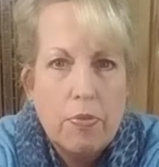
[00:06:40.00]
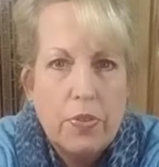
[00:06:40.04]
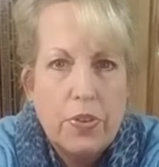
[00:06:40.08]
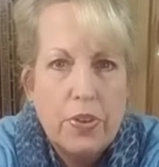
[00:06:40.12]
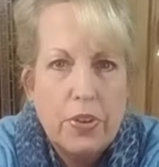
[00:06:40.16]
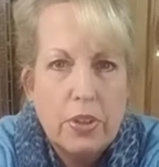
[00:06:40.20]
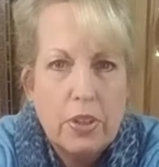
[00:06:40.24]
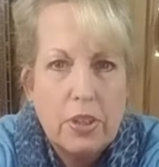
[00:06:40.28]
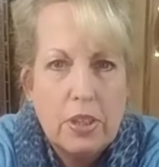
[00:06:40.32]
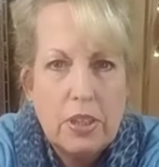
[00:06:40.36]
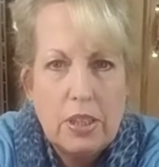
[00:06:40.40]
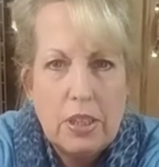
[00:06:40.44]

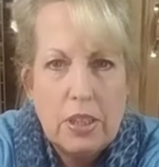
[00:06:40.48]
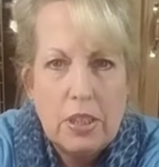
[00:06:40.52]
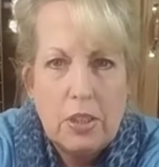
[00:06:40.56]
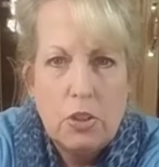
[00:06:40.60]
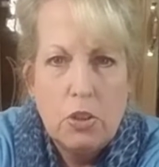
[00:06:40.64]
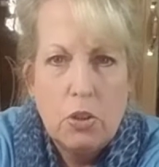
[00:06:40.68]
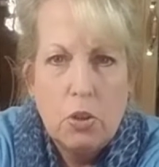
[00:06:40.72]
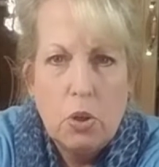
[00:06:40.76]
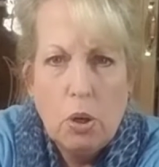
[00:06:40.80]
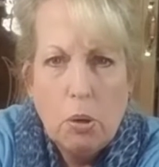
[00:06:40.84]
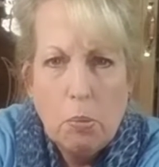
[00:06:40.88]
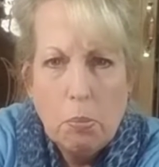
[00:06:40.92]
the,
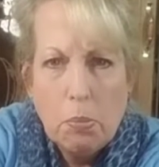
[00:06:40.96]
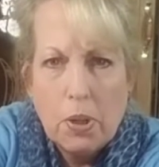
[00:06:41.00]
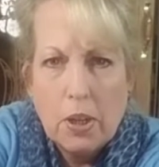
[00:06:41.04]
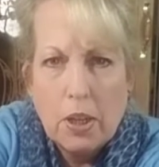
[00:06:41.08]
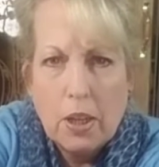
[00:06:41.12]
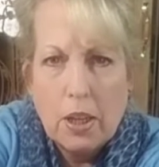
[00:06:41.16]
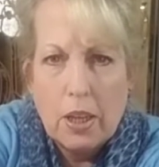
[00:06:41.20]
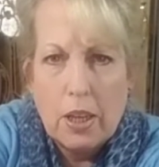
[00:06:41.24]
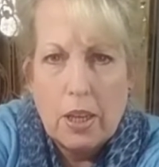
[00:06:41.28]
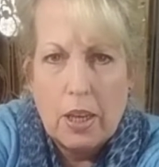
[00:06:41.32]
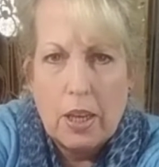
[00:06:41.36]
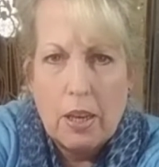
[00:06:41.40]

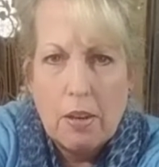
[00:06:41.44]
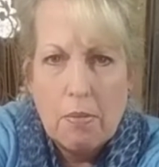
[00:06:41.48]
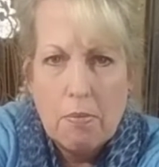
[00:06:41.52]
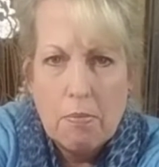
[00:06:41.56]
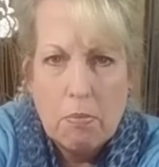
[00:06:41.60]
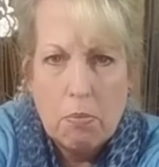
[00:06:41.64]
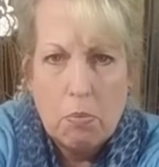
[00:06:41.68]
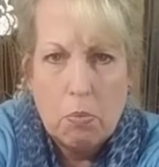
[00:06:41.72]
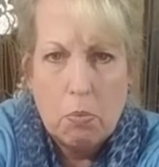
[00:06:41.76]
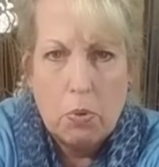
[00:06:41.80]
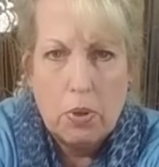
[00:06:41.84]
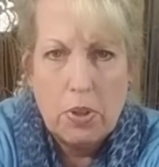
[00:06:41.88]
normally,
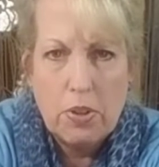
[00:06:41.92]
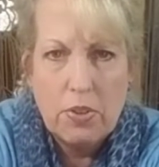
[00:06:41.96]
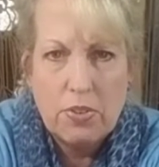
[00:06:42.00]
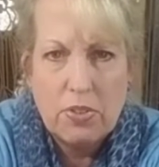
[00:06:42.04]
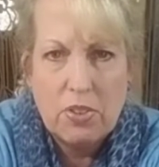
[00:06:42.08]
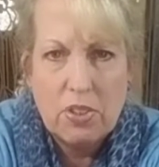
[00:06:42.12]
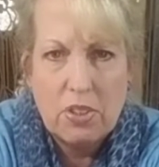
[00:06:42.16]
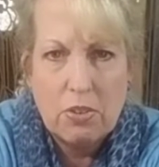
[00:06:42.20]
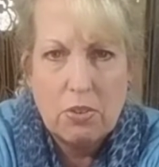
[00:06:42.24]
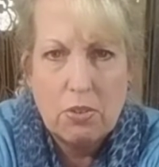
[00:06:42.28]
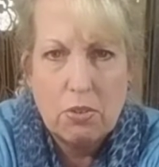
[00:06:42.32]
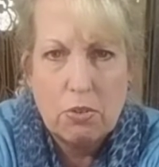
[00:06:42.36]
with
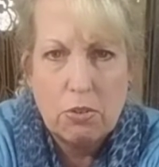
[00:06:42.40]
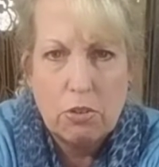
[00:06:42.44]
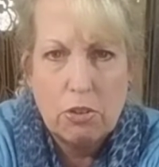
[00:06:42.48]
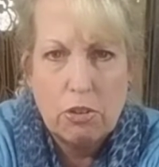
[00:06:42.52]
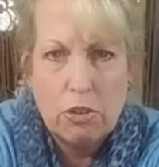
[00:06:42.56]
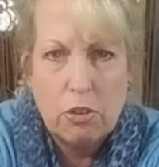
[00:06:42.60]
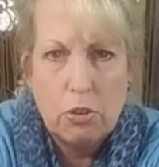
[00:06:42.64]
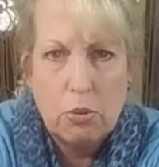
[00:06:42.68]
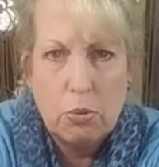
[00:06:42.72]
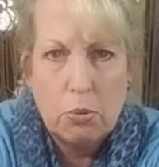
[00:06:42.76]
scissors,